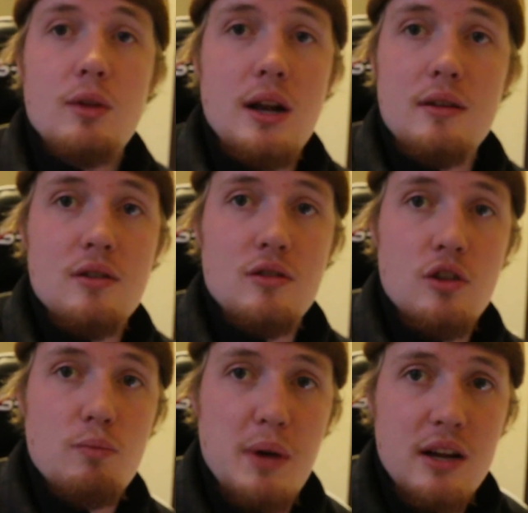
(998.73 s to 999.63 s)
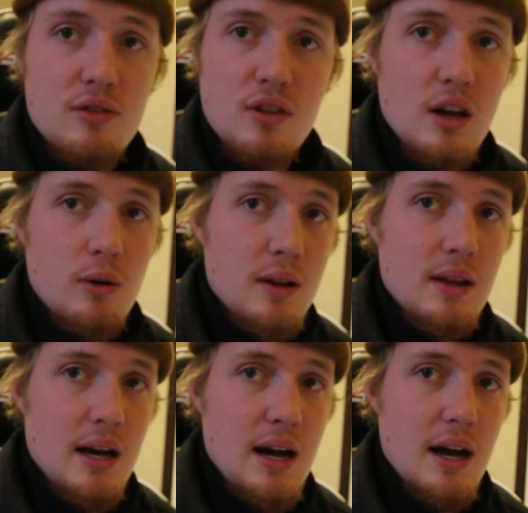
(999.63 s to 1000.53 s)
that it's just this big secret
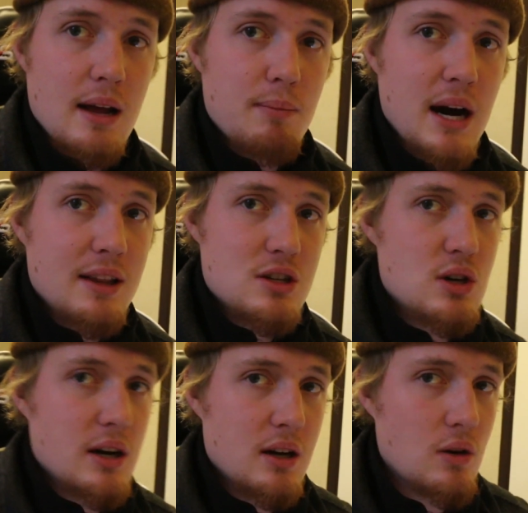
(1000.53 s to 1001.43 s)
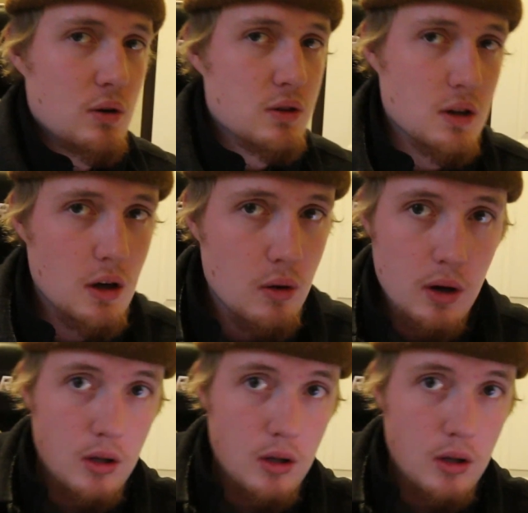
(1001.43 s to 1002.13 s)
that I bought the truck in North Dakota.